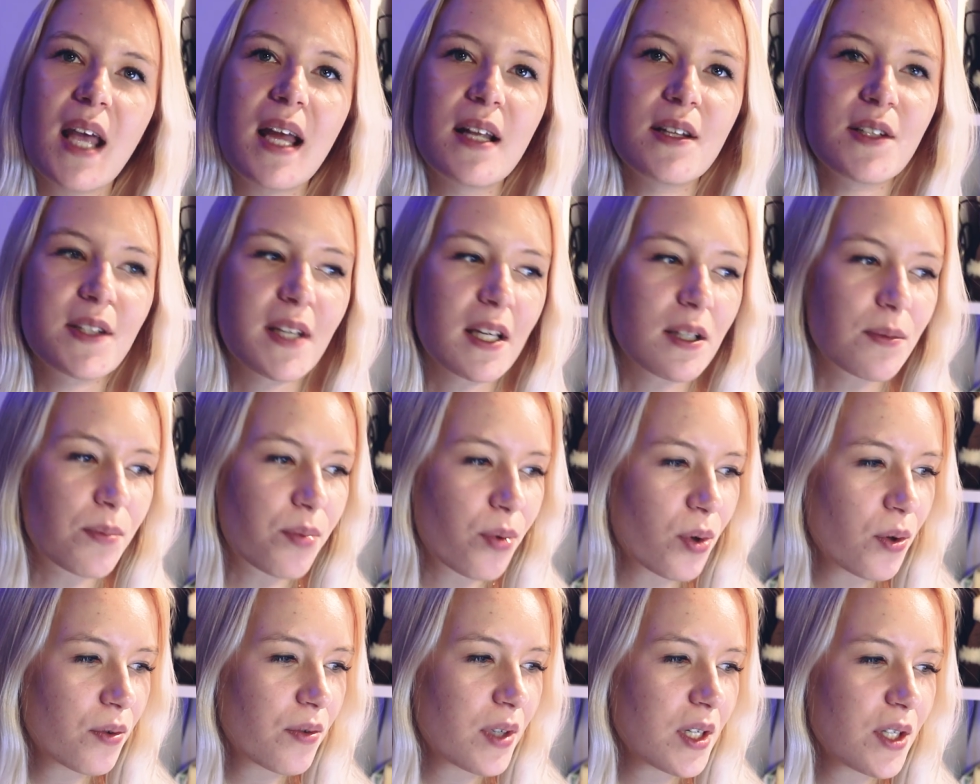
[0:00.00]
and can
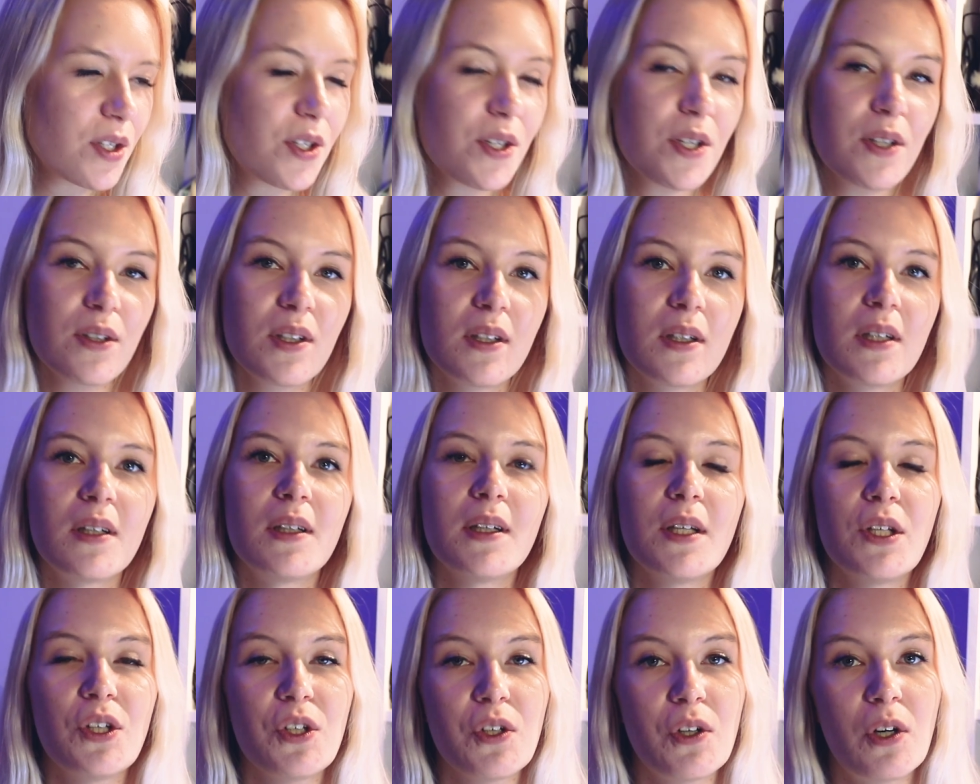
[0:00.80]
prove it
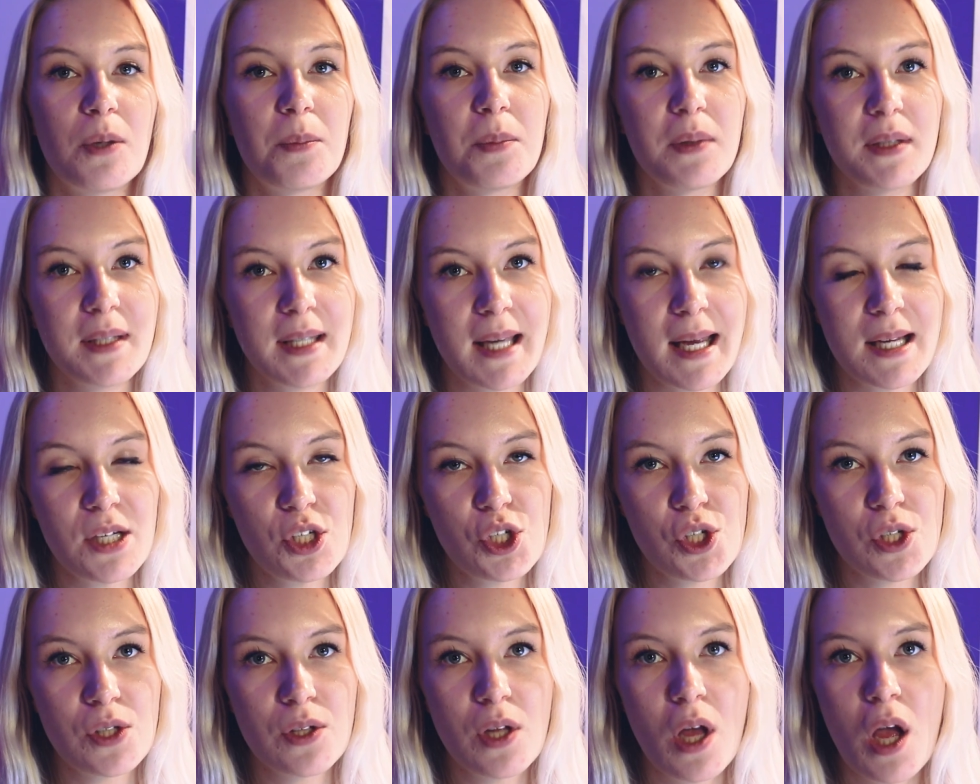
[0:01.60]
in your
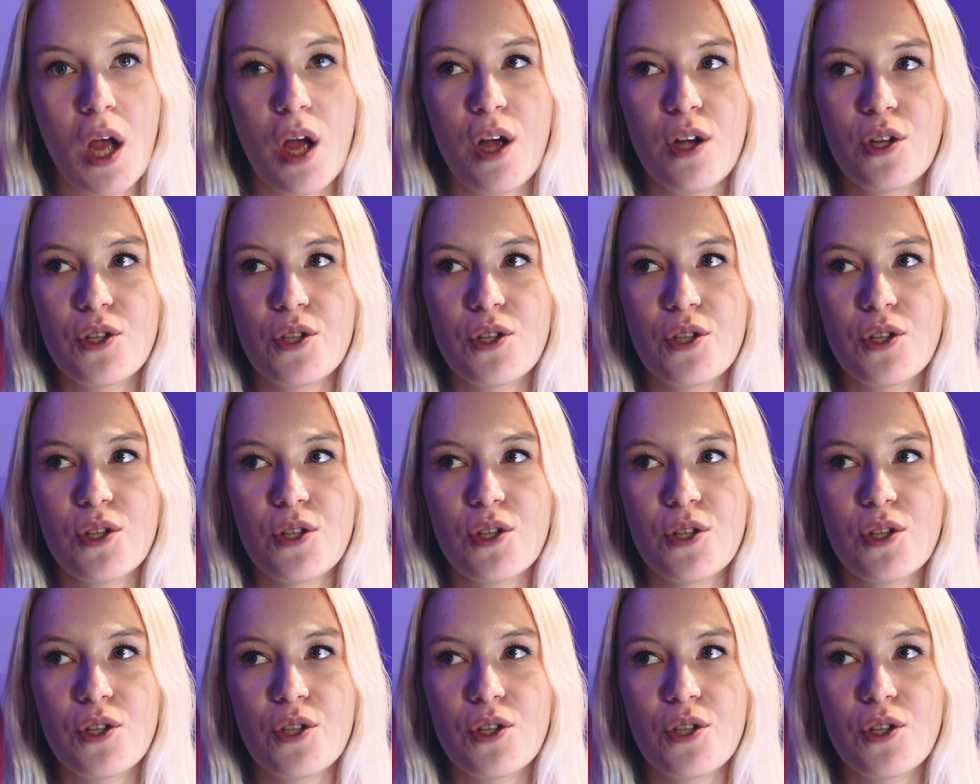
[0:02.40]
application.